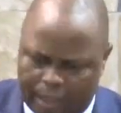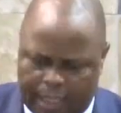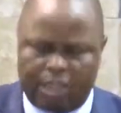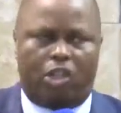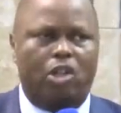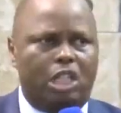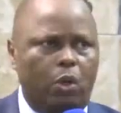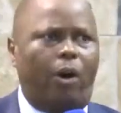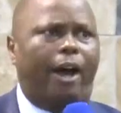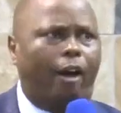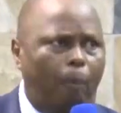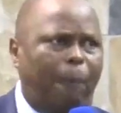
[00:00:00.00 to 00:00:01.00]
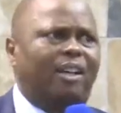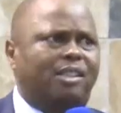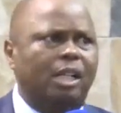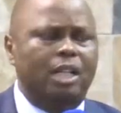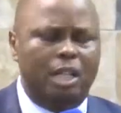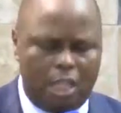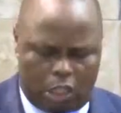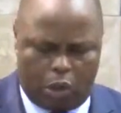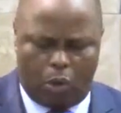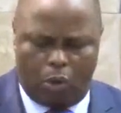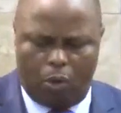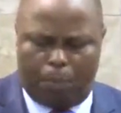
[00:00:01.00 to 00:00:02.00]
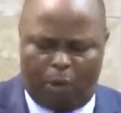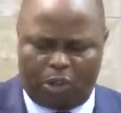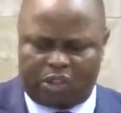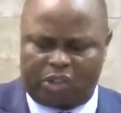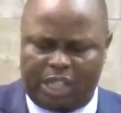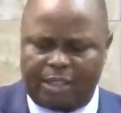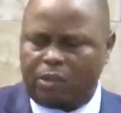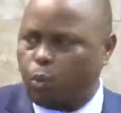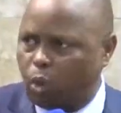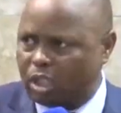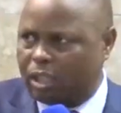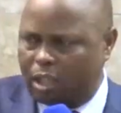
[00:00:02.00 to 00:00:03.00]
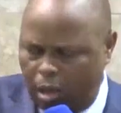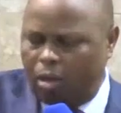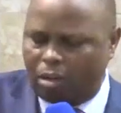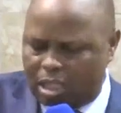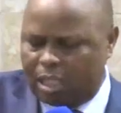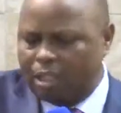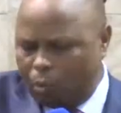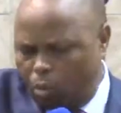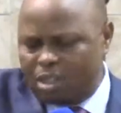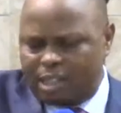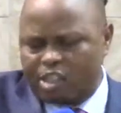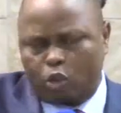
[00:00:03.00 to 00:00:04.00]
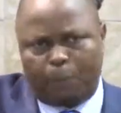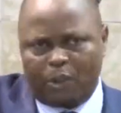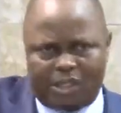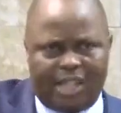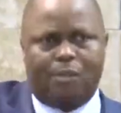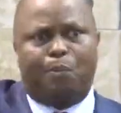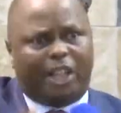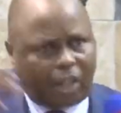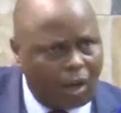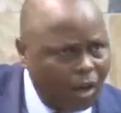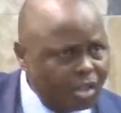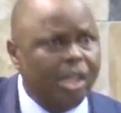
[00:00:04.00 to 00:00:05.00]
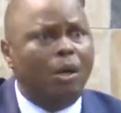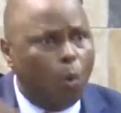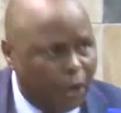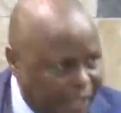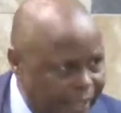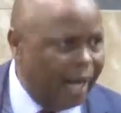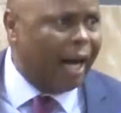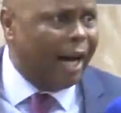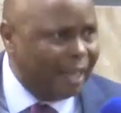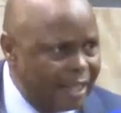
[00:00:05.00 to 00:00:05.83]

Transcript: that is going to help us to possess what God wants us to possess because we are